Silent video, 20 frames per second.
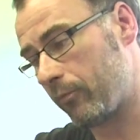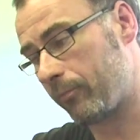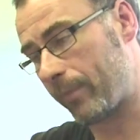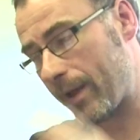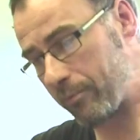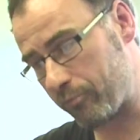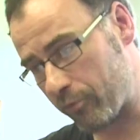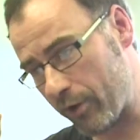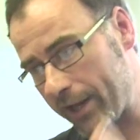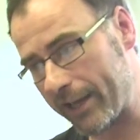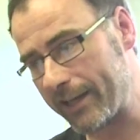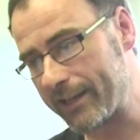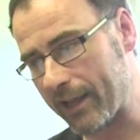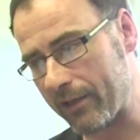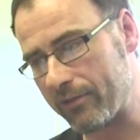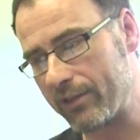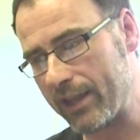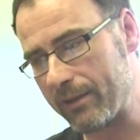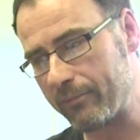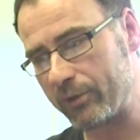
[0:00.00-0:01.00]
by breaking
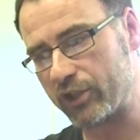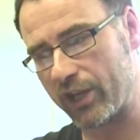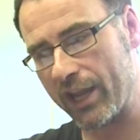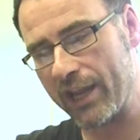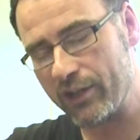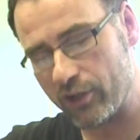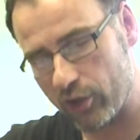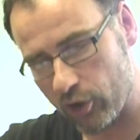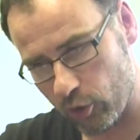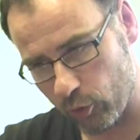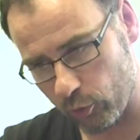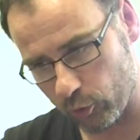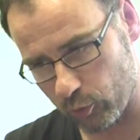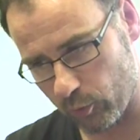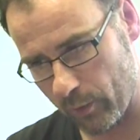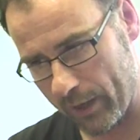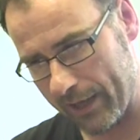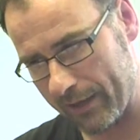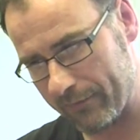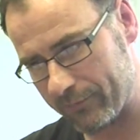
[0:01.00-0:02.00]
down the image into those
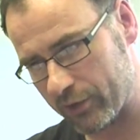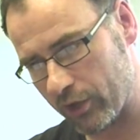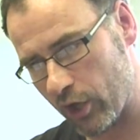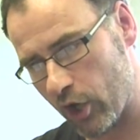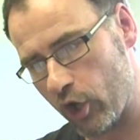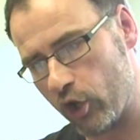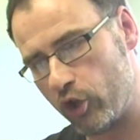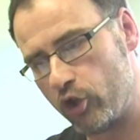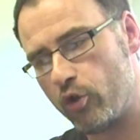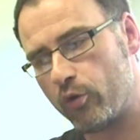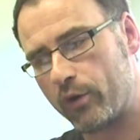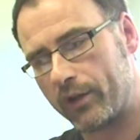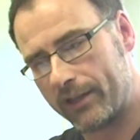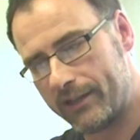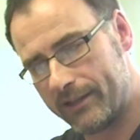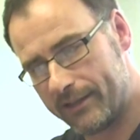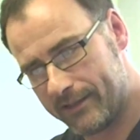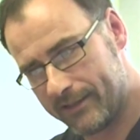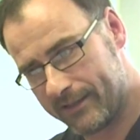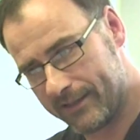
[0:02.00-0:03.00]
waves, you
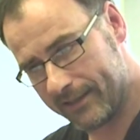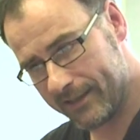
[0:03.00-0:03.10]
can,